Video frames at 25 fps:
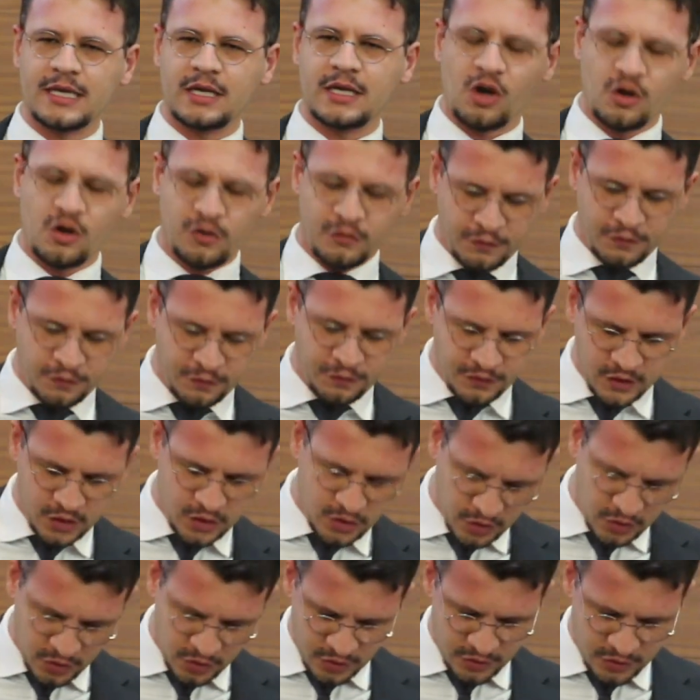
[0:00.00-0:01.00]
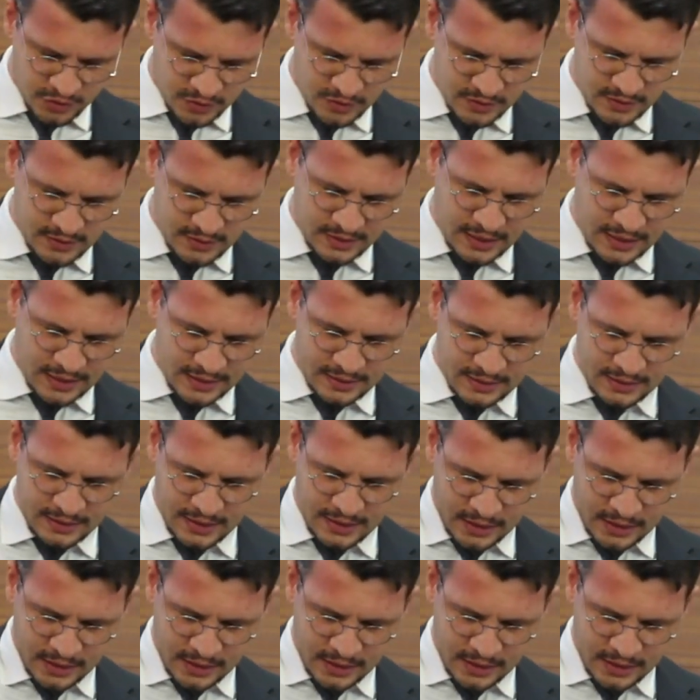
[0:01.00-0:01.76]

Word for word: confused like the